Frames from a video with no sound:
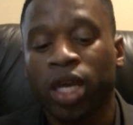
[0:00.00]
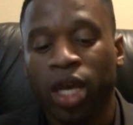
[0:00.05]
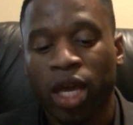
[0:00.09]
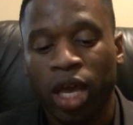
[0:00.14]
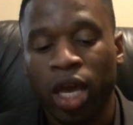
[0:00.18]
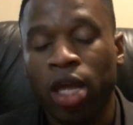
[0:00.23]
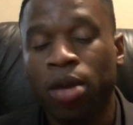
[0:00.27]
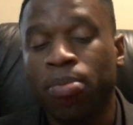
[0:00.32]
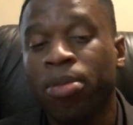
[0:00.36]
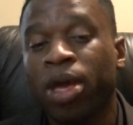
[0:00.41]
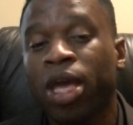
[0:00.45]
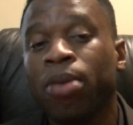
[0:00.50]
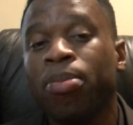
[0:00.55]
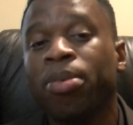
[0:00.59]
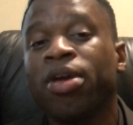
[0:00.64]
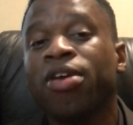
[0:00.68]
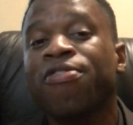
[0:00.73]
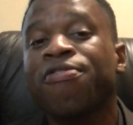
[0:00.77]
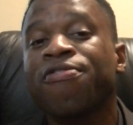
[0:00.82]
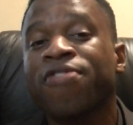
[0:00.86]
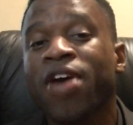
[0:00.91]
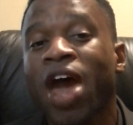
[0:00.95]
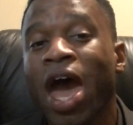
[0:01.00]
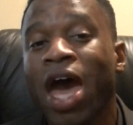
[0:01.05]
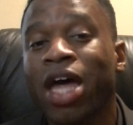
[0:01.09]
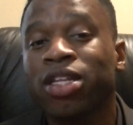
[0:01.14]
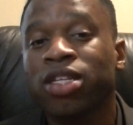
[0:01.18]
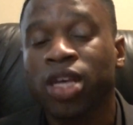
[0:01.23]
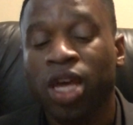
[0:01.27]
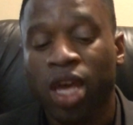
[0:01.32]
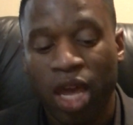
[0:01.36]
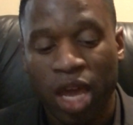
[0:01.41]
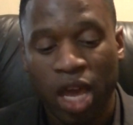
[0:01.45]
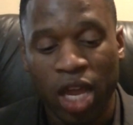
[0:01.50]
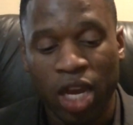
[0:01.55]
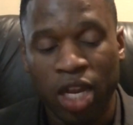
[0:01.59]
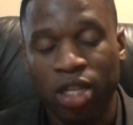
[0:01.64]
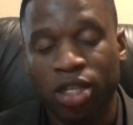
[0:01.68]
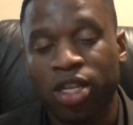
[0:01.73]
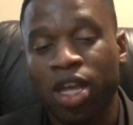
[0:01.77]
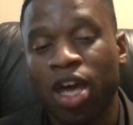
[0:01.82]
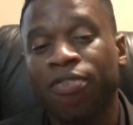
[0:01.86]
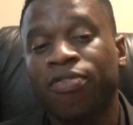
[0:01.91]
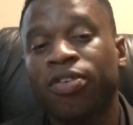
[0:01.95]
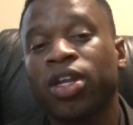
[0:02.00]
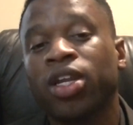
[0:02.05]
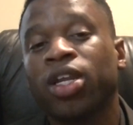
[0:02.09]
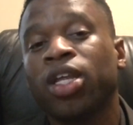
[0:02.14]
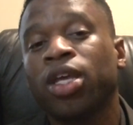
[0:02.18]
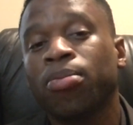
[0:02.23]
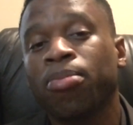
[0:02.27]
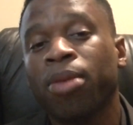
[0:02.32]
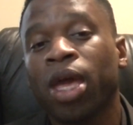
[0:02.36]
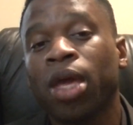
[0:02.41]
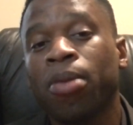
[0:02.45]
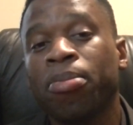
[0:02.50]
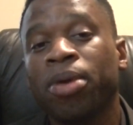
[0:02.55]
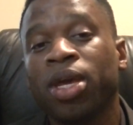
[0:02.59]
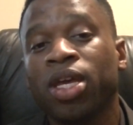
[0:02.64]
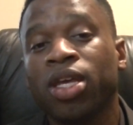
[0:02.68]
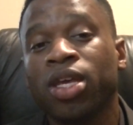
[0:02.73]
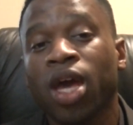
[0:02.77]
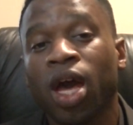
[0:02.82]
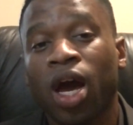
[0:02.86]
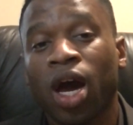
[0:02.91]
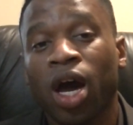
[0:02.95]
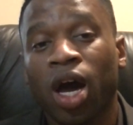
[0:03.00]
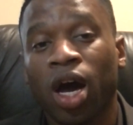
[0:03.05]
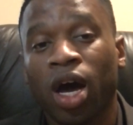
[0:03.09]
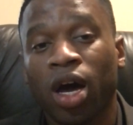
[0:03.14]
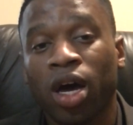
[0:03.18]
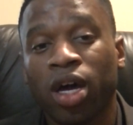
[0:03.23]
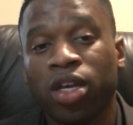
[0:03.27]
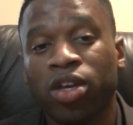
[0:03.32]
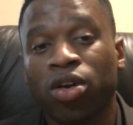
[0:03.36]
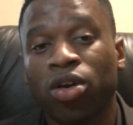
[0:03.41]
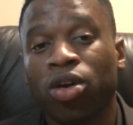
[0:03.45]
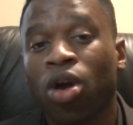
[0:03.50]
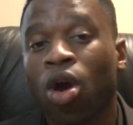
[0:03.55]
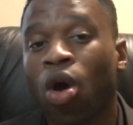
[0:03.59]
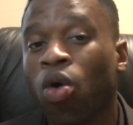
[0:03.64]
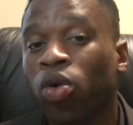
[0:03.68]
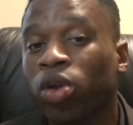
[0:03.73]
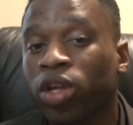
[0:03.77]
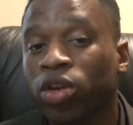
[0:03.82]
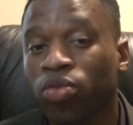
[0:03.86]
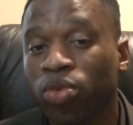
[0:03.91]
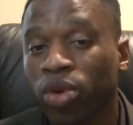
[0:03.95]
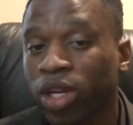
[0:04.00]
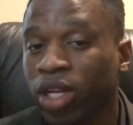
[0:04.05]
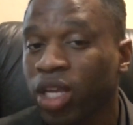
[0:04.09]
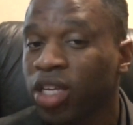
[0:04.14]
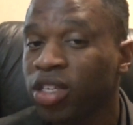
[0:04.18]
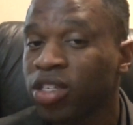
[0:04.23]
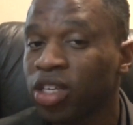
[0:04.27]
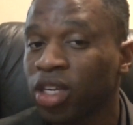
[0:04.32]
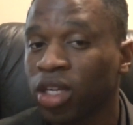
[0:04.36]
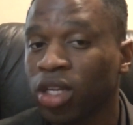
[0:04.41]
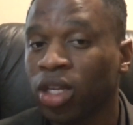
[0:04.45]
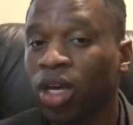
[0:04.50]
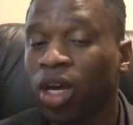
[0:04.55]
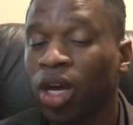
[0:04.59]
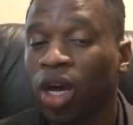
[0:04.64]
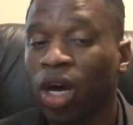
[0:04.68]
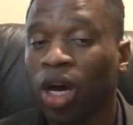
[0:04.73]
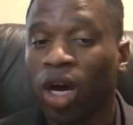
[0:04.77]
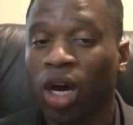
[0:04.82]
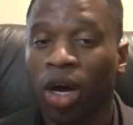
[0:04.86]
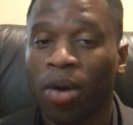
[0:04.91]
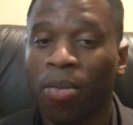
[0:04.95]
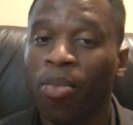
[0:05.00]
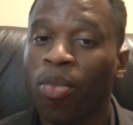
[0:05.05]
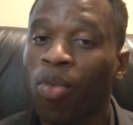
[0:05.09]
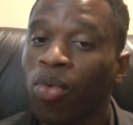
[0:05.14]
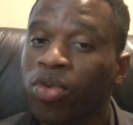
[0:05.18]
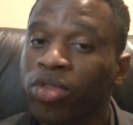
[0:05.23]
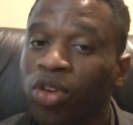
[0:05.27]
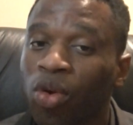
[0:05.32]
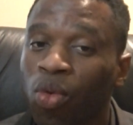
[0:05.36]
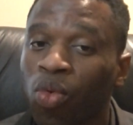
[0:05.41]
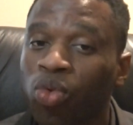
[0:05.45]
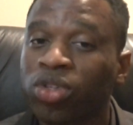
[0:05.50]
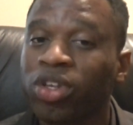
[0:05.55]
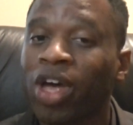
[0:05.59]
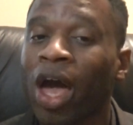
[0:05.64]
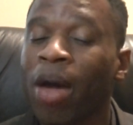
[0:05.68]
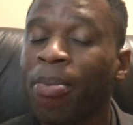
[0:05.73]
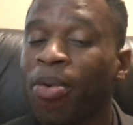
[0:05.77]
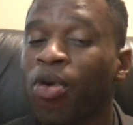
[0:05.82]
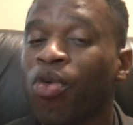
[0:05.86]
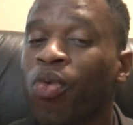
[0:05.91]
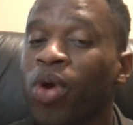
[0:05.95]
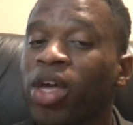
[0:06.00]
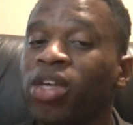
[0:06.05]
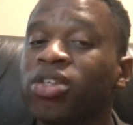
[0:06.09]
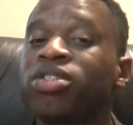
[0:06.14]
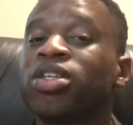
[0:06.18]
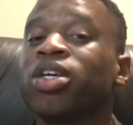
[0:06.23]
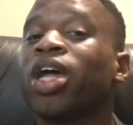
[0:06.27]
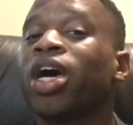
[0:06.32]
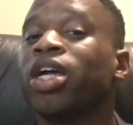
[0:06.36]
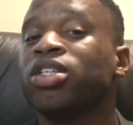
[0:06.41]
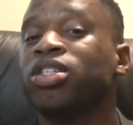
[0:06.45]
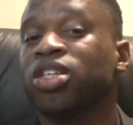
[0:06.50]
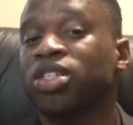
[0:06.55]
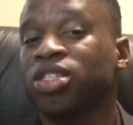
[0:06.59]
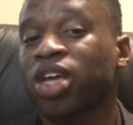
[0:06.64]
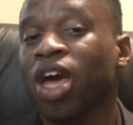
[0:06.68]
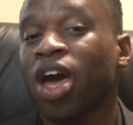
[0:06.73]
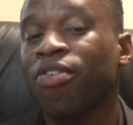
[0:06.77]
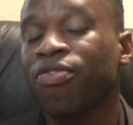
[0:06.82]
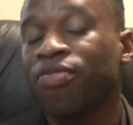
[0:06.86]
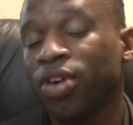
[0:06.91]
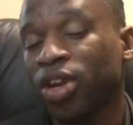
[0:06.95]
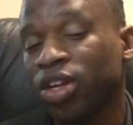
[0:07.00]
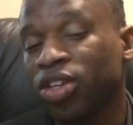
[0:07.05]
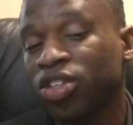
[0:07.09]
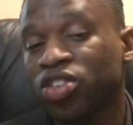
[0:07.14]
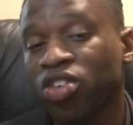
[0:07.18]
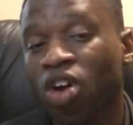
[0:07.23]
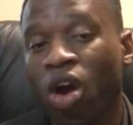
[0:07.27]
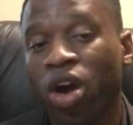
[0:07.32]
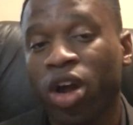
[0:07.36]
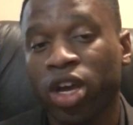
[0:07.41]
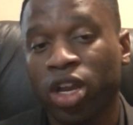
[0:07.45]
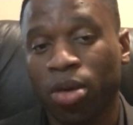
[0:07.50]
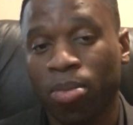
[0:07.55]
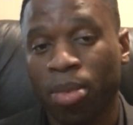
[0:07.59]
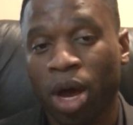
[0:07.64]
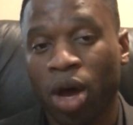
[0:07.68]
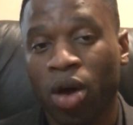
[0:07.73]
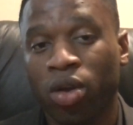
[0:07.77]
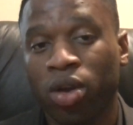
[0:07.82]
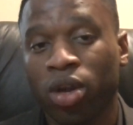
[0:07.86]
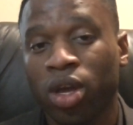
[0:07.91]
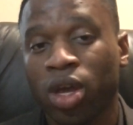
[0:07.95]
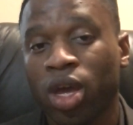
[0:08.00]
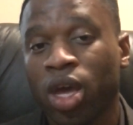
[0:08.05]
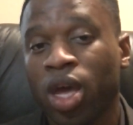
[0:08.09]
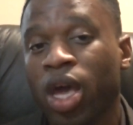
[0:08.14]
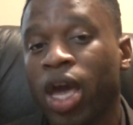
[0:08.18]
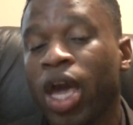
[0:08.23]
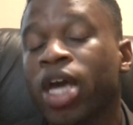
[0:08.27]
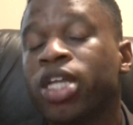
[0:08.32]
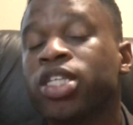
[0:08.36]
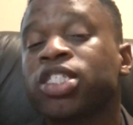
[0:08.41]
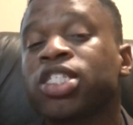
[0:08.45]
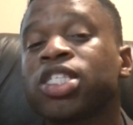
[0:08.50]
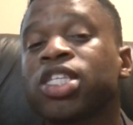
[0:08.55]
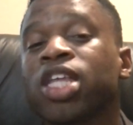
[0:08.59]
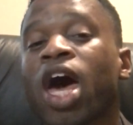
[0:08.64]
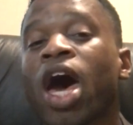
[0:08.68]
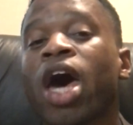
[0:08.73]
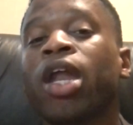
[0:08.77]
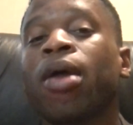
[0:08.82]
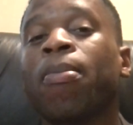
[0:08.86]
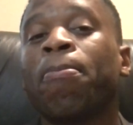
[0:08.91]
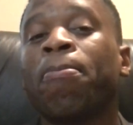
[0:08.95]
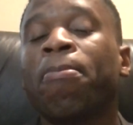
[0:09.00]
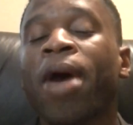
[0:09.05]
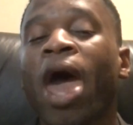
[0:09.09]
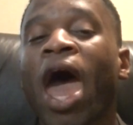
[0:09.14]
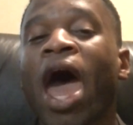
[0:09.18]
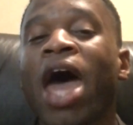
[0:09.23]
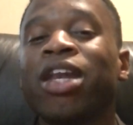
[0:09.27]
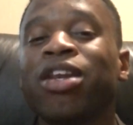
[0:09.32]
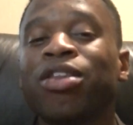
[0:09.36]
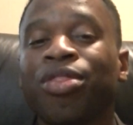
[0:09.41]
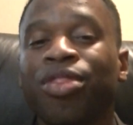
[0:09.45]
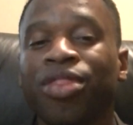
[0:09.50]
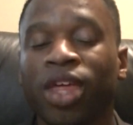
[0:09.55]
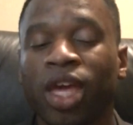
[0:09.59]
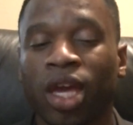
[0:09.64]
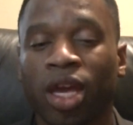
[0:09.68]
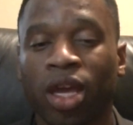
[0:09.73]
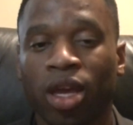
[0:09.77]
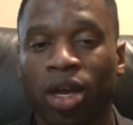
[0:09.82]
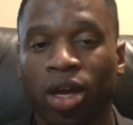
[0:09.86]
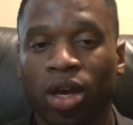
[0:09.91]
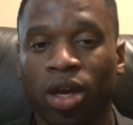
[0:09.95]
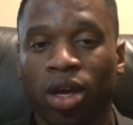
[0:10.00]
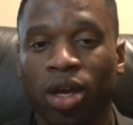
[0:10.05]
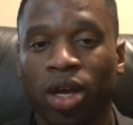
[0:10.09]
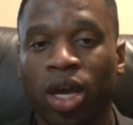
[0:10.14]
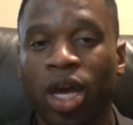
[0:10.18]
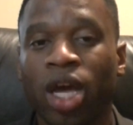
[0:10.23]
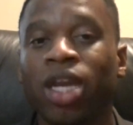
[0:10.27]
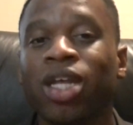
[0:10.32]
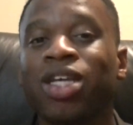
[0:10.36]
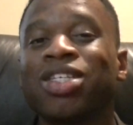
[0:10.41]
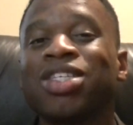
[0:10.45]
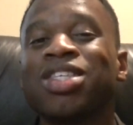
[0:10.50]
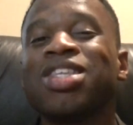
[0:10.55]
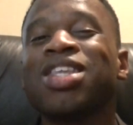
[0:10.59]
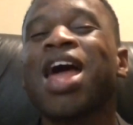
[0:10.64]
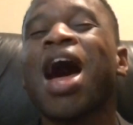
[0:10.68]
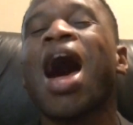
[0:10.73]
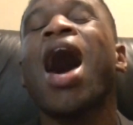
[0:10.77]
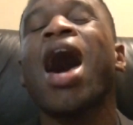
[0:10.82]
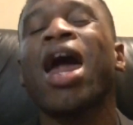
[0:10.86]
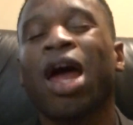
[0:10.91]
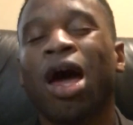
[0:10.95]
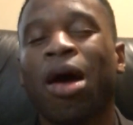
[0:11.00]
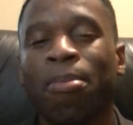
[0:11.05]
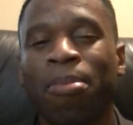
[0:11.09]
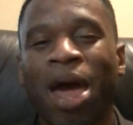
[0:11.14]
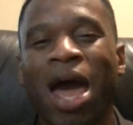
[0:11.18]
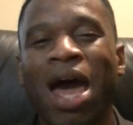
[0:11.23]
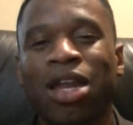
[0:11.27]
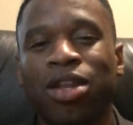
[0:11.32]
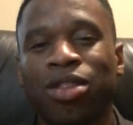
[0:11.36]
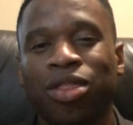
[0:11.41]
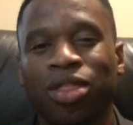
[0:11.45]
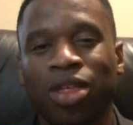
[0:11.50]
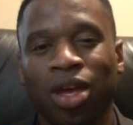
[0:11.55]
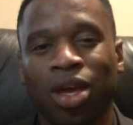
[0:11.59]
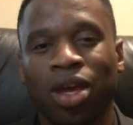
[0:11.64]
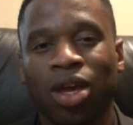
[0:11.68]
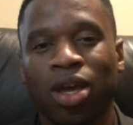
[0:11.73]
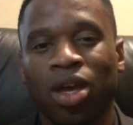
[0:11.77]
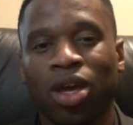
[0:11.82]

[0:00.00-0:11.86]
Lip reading: It may be fat, and it definitely may be your colon releasing the type of waste that I just got finished talking about. It's not a bad thing. It is not a bad thing.